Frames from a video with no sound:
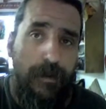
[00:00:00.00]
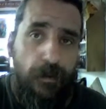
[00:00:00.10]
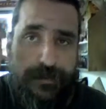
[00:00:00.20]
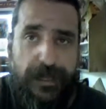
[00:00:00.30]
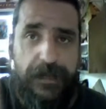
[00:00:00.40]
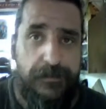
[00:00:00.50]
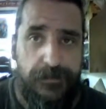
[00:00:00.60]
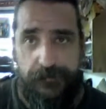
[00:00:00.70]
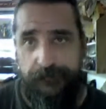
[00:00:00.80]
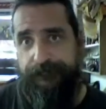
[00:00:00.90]
old
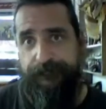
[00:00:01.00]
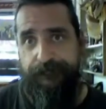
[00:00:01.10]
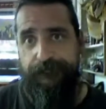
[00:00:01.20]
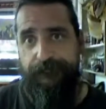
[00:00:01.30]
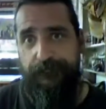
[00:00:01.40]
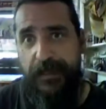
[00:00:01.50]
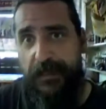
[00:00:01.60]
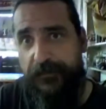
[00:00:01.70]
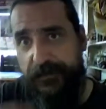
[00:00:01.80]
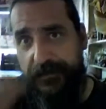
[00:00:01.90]
age.
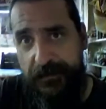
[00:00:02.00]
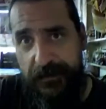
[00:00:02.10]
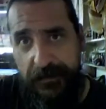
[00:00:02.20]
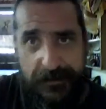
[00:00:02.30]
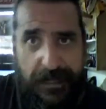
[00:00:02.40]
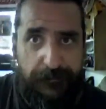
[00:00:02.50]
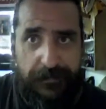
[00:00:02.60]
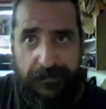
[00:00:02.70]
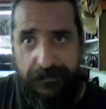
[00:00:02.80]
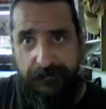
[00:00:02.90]
None of us is going to escape
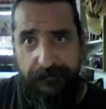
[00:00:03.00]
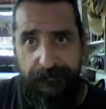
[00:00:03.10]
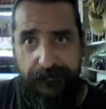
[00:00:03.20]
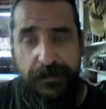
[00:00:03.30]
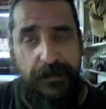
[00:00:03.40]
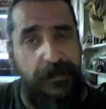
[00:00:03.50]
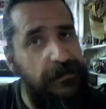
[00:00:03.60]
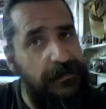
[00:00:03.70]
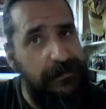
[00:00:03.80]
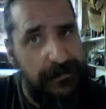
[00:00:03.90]
it.
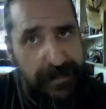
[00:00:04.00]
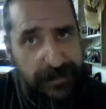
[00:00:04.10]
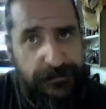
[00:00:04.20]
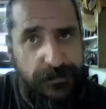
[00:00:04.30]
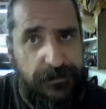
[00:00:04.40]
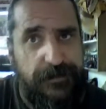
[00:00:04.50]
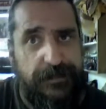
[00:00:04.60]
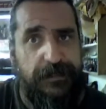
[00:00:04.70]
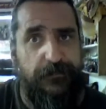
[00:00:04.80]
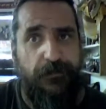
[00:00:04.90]
Second
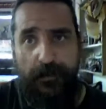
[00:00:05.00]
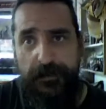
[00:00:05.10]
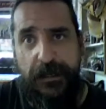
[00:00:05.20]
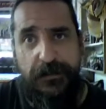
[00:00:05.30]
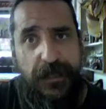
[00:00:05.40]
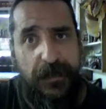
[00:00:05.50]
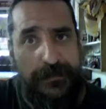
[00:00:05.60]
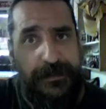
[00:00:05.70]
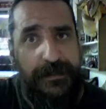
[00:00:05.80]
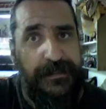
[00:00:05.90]
certainty, with old age
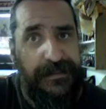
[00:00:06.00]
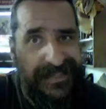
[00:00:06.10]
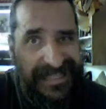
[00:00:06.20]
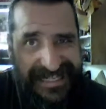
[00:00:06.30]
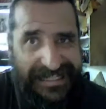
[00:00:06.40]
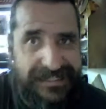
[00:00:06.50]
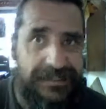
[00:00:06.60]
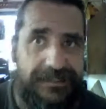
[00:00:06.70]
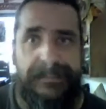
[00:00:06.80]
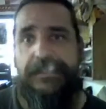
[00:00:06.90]
comes
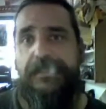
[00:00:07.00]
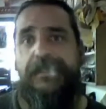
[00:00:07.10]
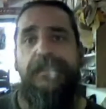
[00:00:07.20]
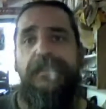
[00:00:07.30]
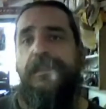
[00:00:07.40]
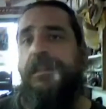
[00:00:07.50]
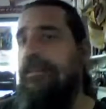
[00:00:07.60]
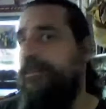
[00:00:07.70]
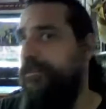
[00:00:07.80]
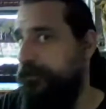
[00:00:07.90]
sickness.
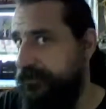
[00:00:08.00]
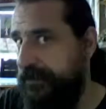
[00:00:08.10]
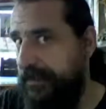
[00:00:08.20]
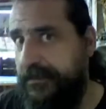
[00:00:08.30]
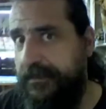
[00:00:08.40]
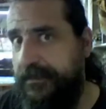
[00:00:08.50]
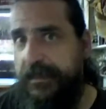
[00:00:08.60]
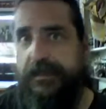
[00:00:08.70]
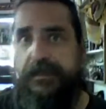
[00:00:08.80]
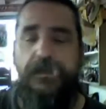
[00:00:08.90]
Third
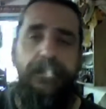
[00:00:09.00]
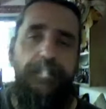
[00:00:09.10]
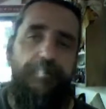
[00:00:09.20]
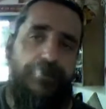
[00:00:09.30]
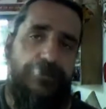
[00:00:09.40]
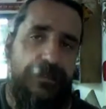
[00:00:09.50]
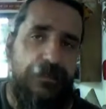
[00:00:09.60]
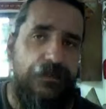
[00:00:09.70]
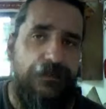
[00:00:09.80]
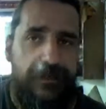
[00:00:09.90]
certainty, with
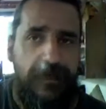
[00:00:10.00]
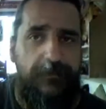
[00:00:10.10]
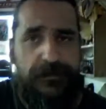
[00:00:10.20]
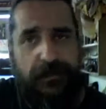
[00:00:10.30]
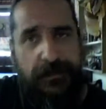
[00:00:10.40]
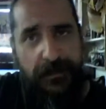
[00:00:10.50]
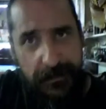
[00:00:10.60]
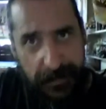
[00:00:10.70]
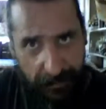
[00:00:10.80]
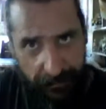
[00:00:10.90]
sickness comes
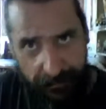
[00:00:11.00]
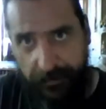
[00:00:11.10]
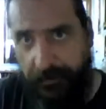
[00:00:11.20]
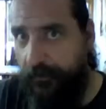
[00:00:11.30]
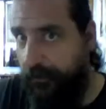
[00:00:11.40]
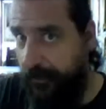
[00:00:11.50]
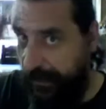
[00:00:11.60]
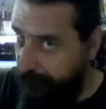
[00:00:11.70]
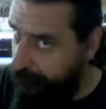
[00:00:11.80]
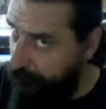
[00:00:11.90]
death. And
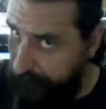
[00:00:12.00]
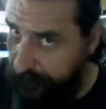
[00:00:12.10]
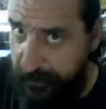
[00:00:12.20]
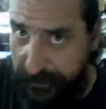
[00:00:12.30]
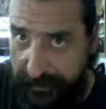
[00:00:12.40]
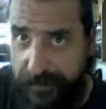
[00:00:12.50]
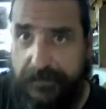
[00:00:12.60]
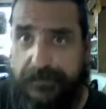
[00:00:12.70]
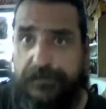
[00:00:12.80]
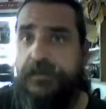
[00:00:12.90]
you get those three
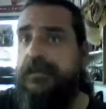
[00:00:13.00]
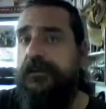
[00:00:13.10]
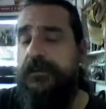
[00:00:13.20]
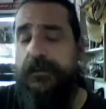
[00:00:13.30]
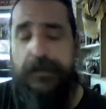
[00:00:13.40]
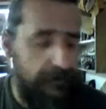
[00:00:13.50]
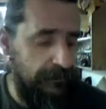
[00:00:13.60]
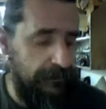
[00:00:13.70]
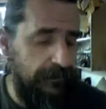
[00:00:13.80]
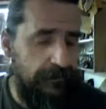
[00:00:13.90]
things, you get
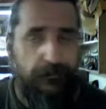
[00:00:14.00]
the